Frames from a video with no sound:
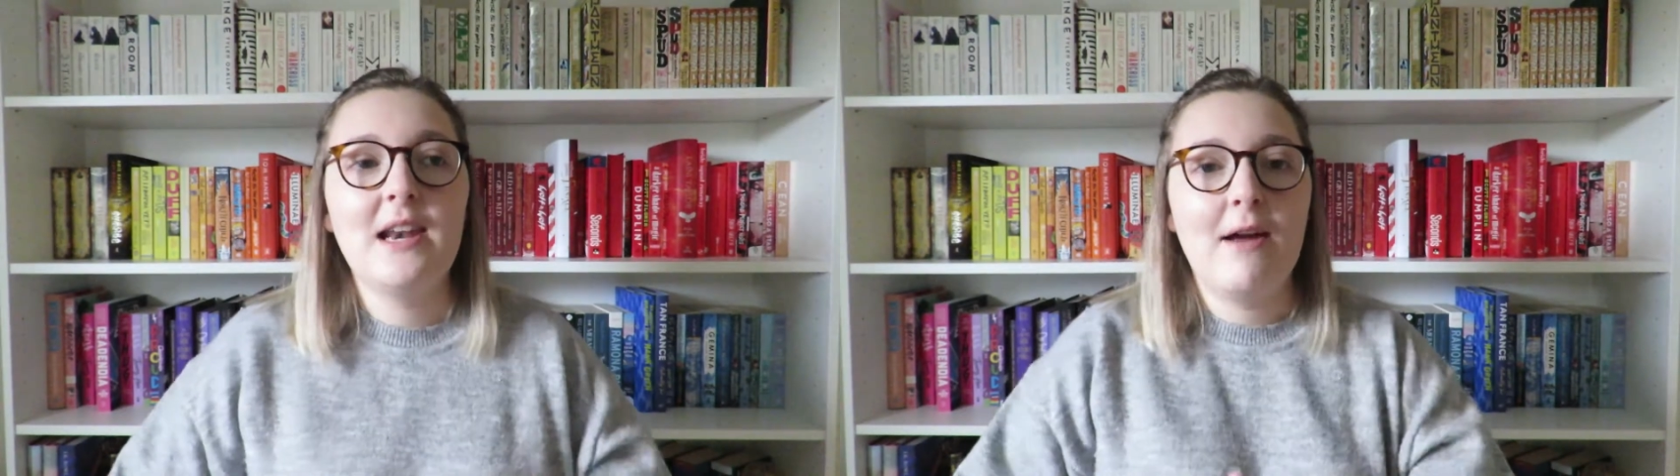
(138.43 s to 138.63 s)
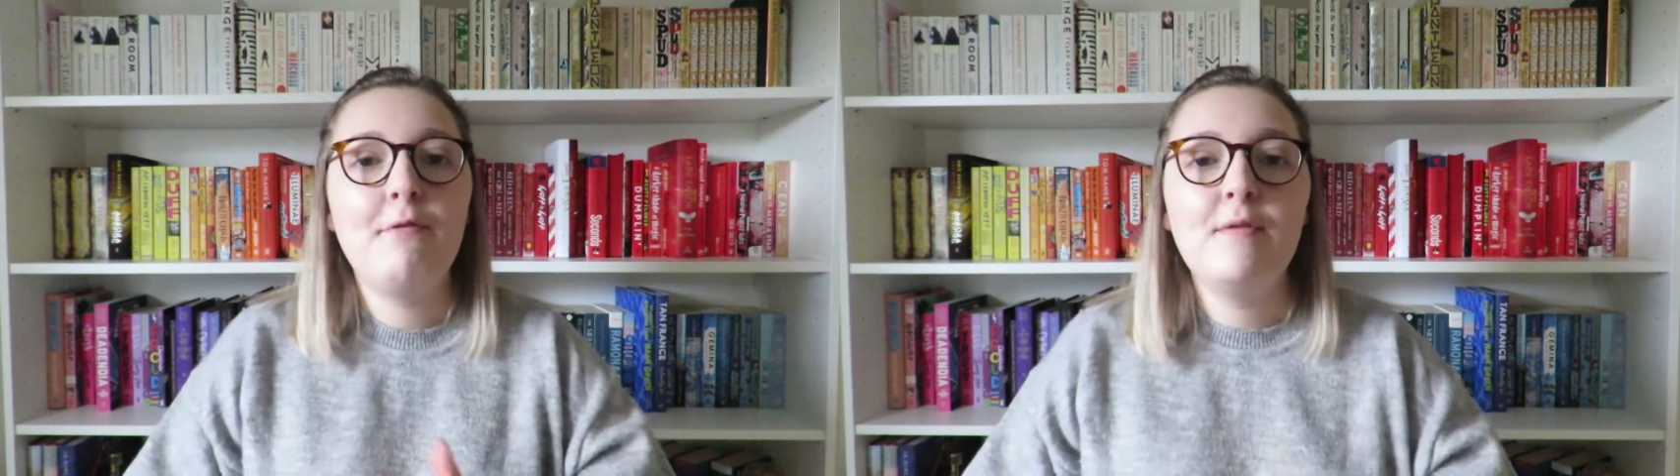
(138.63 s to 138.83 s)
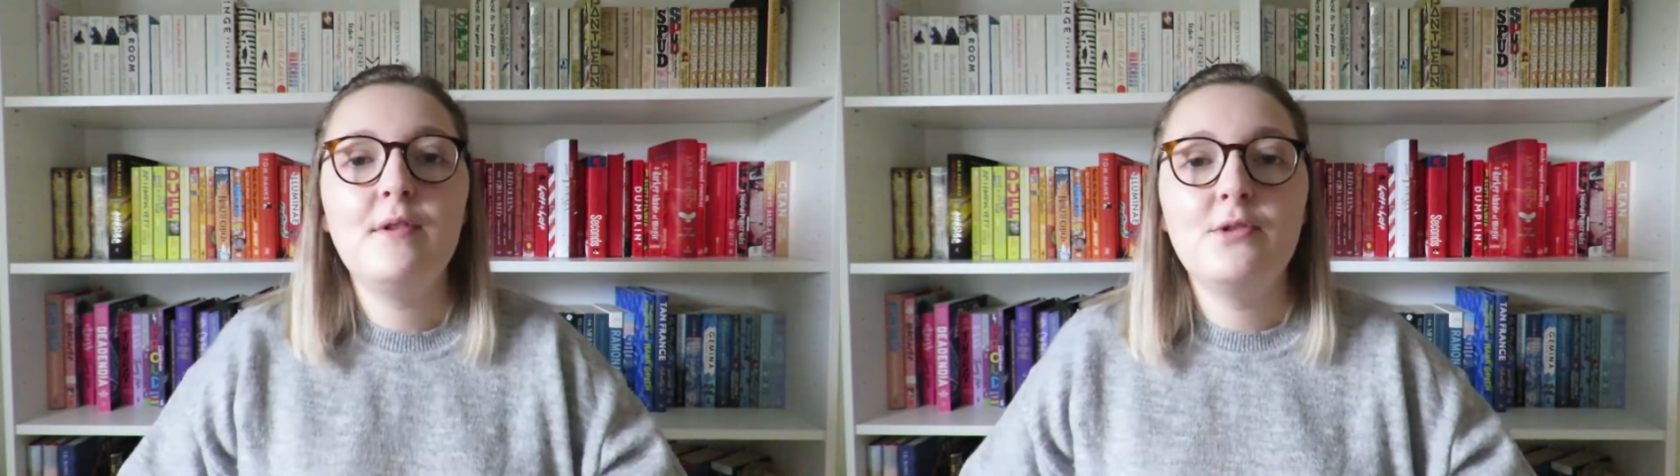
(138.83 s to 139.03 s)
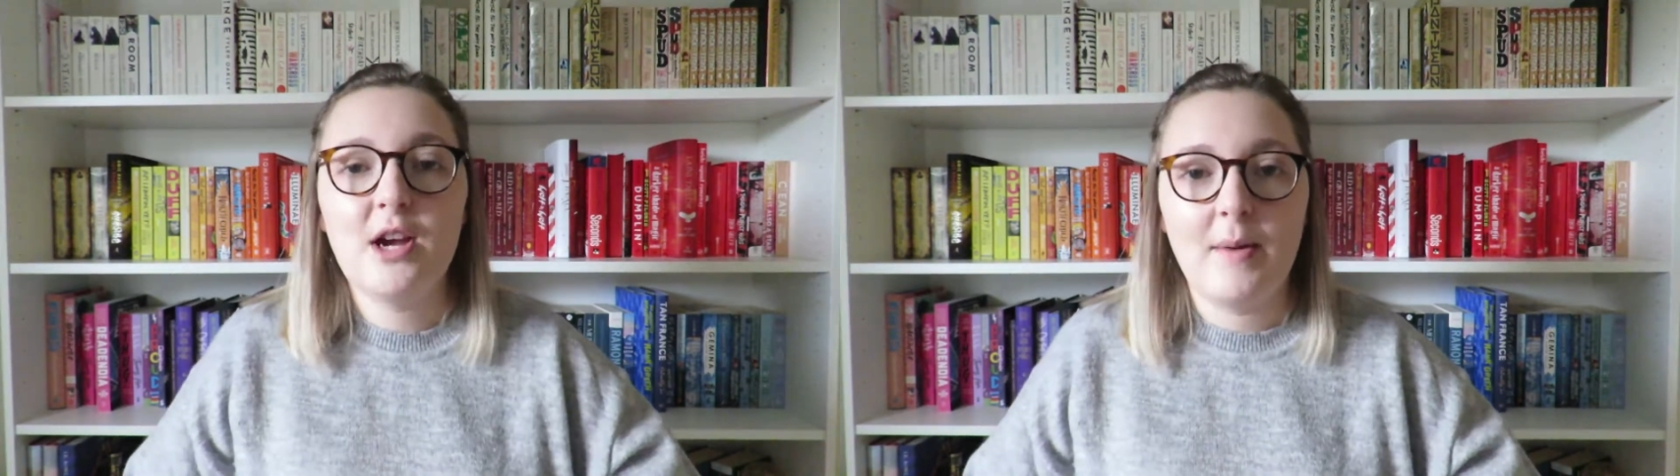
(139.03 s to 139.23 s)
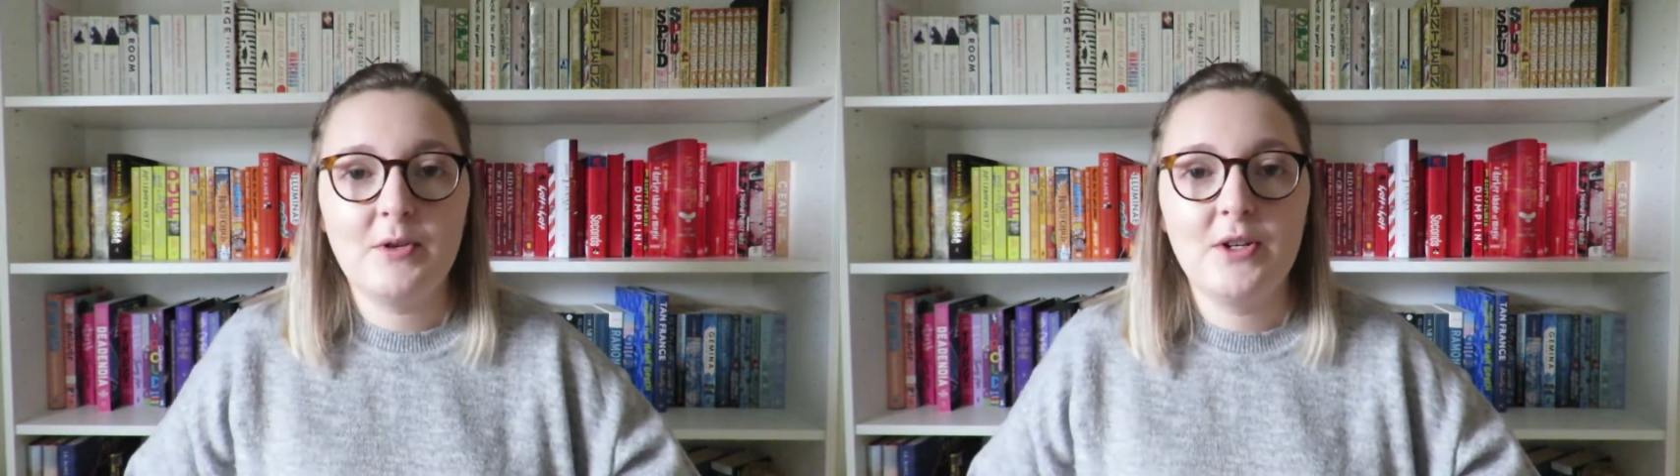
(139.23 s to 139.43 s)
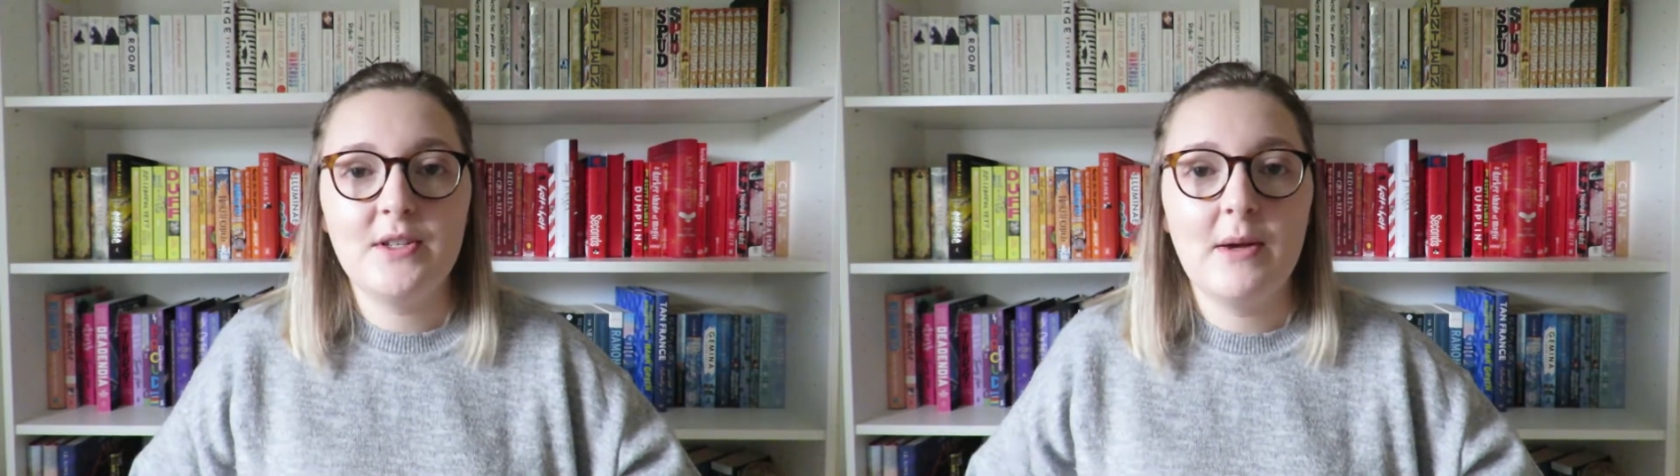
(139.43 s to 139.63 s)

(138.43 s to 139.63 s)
and every few chapters